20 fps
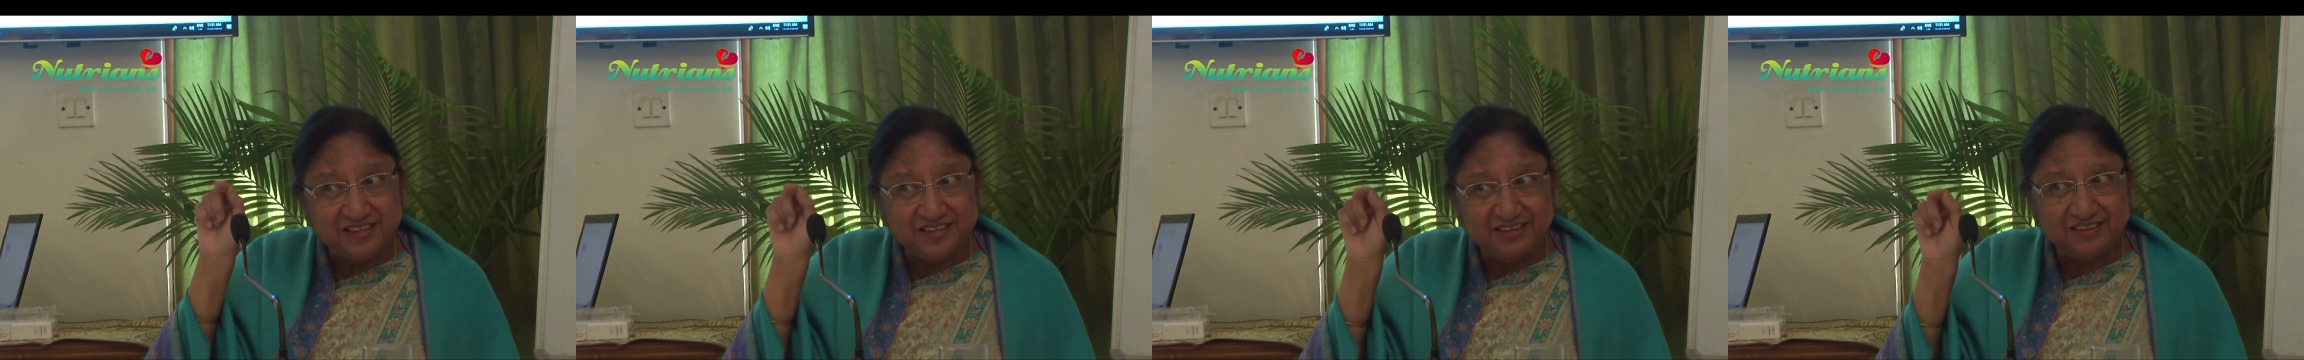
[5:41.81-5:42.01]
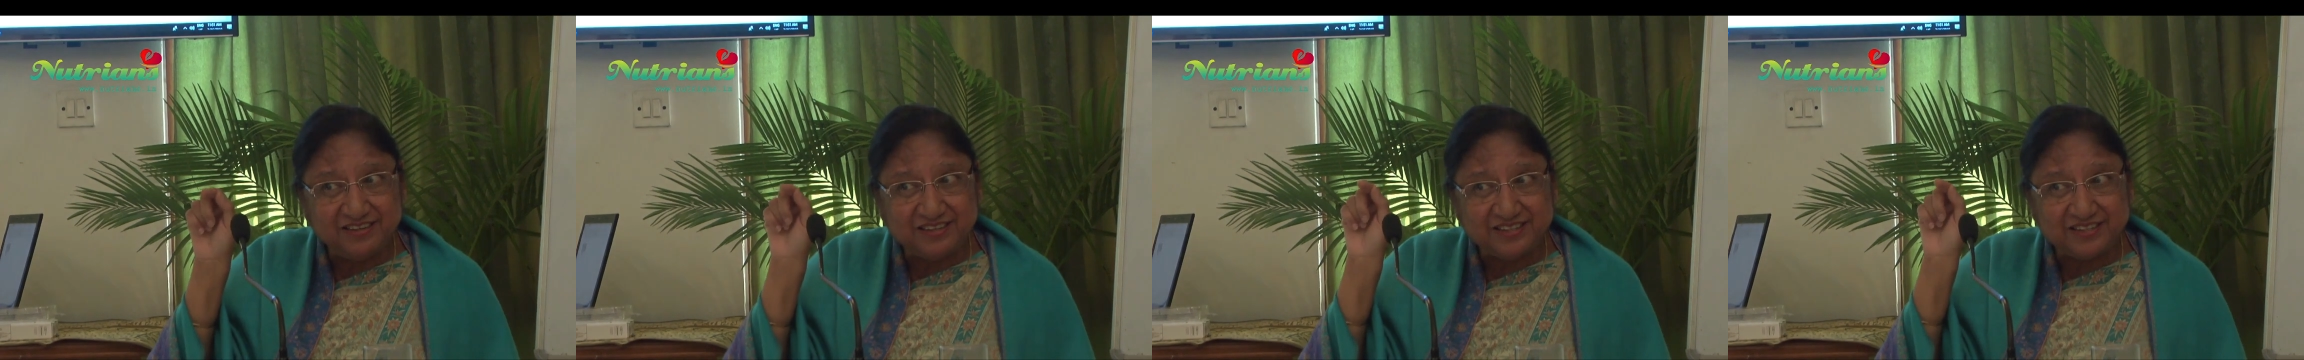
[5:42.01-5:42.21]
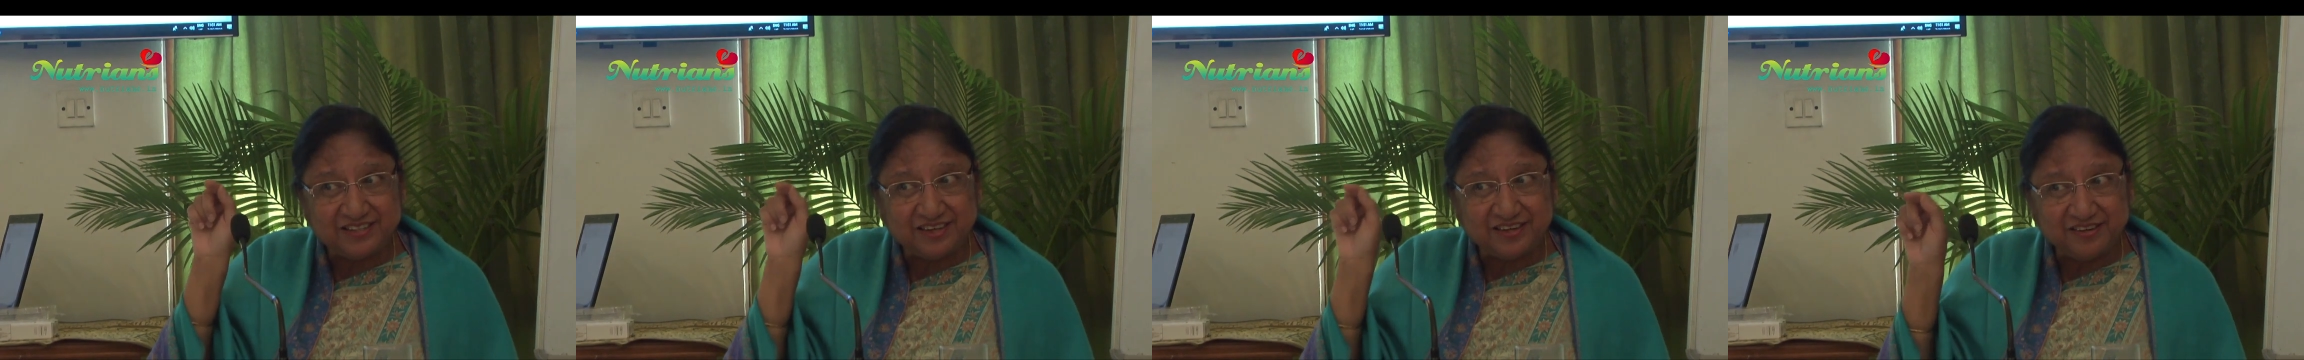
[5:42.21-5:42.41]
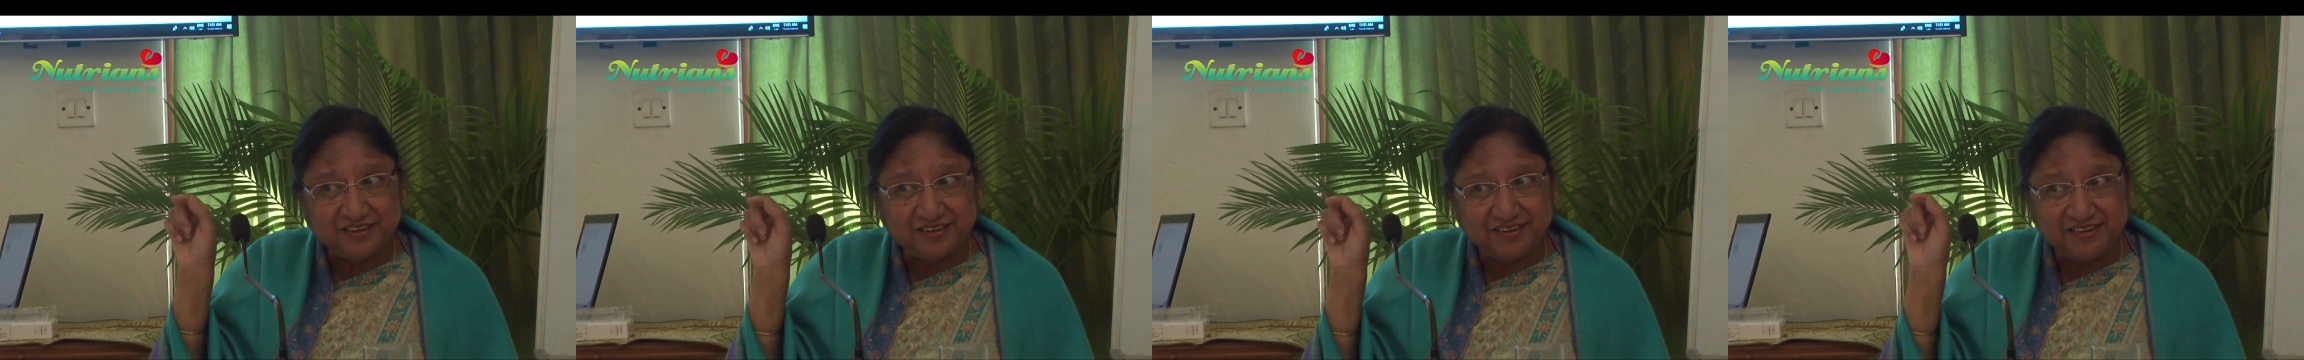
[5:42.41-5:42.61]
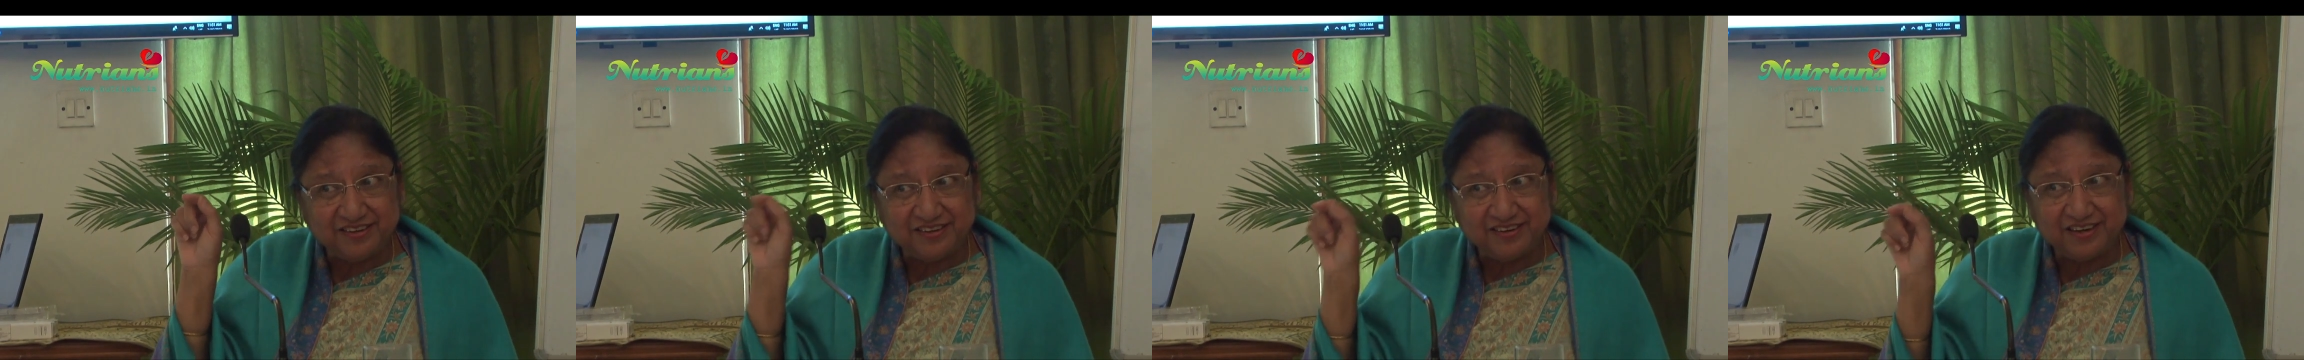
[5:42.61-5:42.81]
degrees
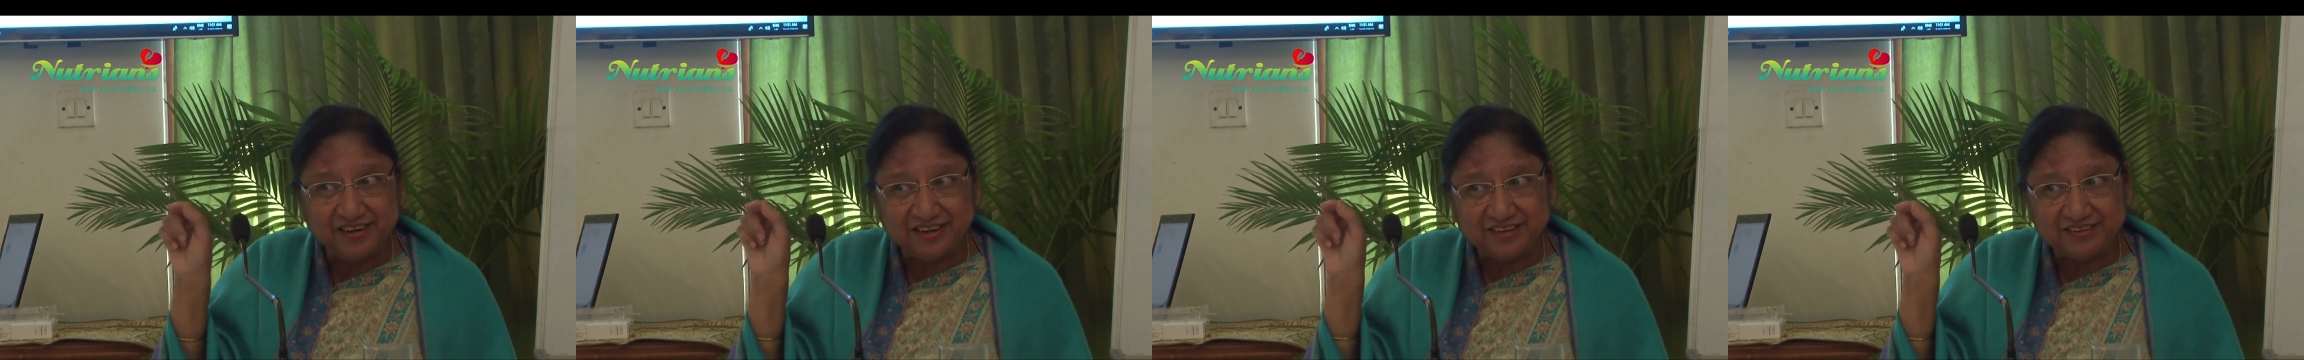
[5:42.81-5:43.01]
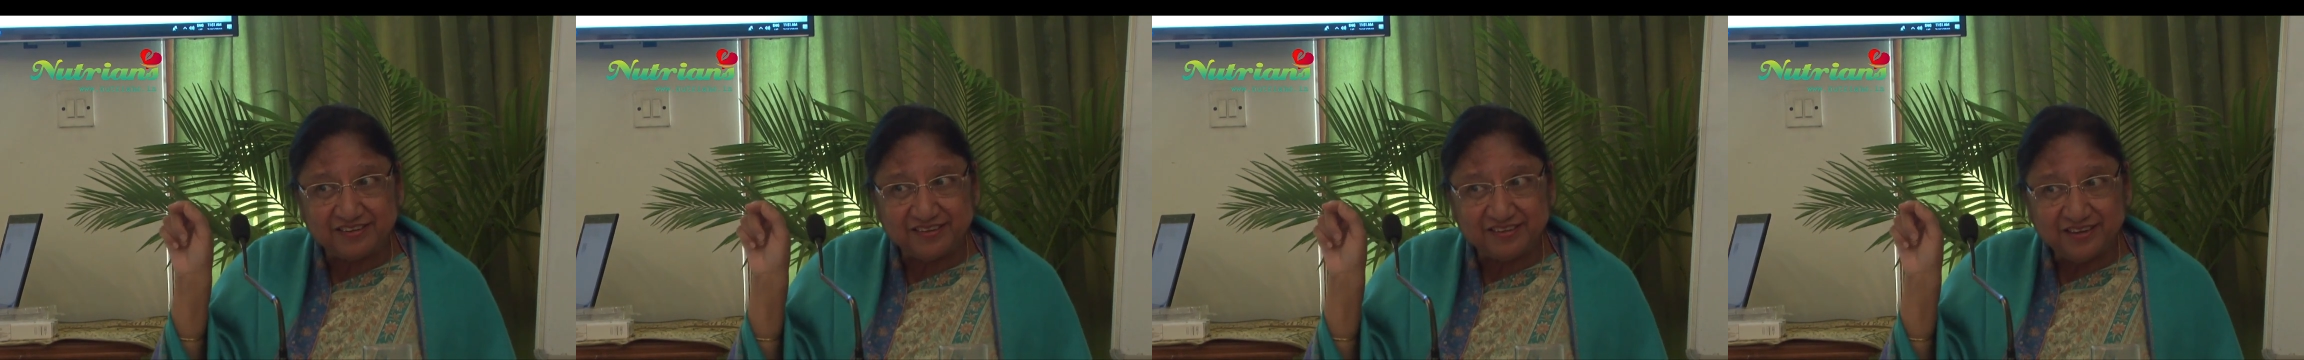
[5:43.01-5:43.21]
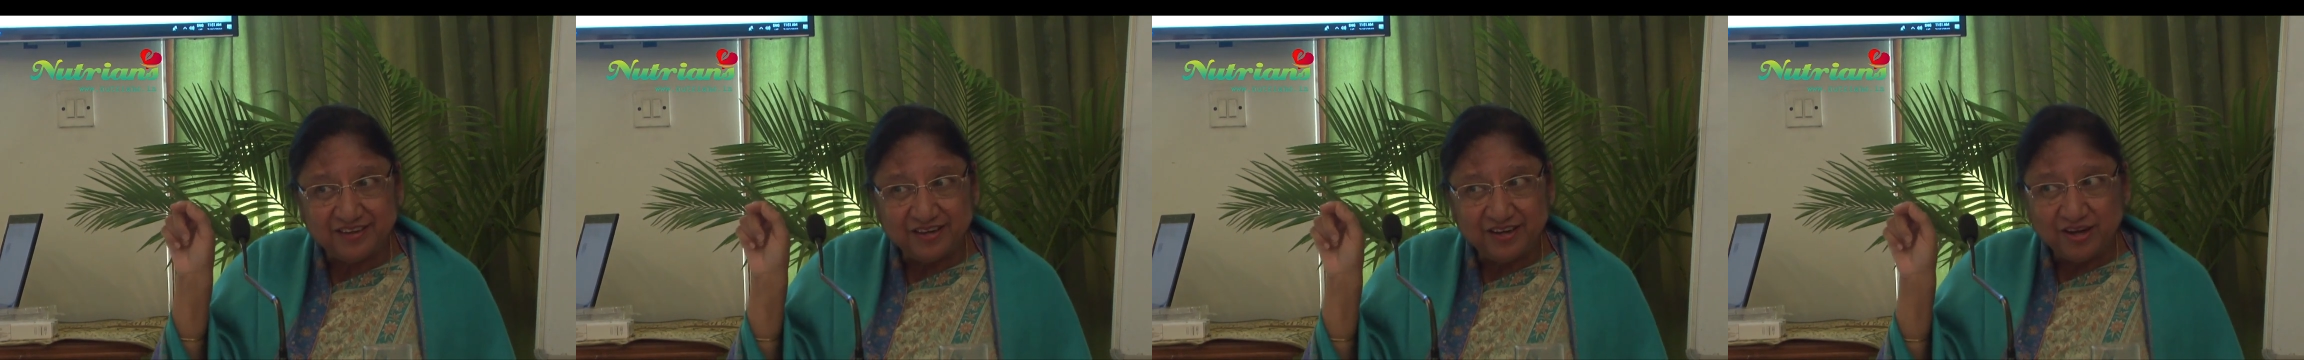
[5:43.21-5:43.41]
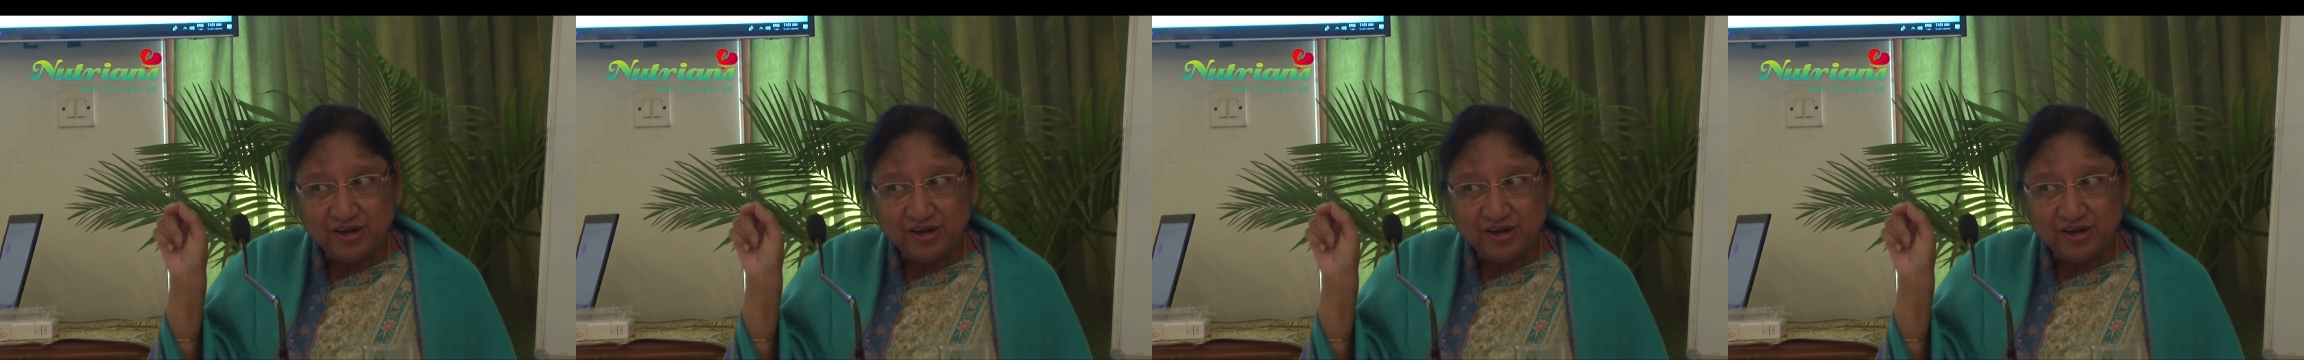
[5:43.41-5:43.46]
centigrade.